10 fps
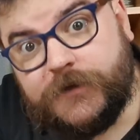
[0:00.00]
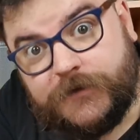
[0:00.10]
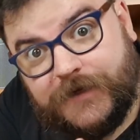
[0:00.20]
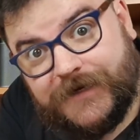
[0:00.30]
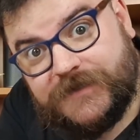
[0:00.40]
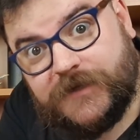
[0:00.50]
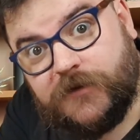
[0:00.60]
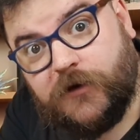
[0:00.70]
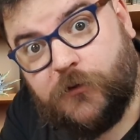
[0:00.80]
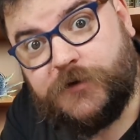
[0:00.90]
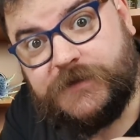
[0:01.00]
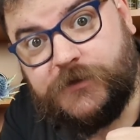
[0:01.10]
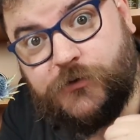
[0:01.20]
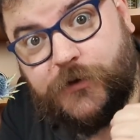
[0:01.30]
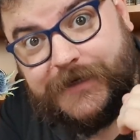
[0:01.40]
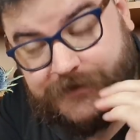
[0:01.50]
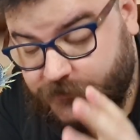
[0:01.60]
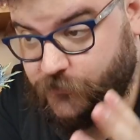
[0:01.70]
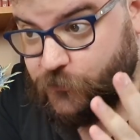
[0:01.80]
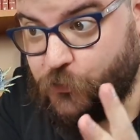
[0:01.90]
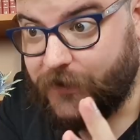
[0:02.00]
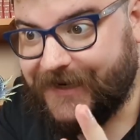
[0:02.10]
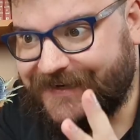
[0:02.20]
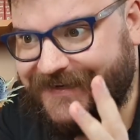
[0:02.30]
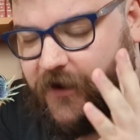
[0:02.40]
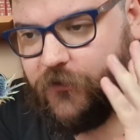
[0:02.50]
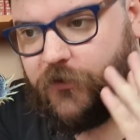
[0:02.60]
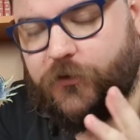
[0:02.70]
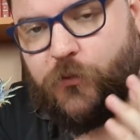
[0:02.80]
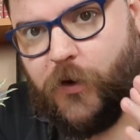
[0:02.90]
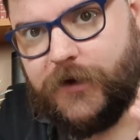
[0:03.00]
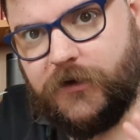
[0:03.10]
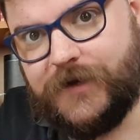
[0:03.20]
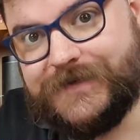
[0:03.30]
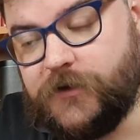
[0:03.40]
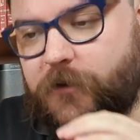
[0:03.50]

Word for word: The next thing that I want to do is to bring in another white lighting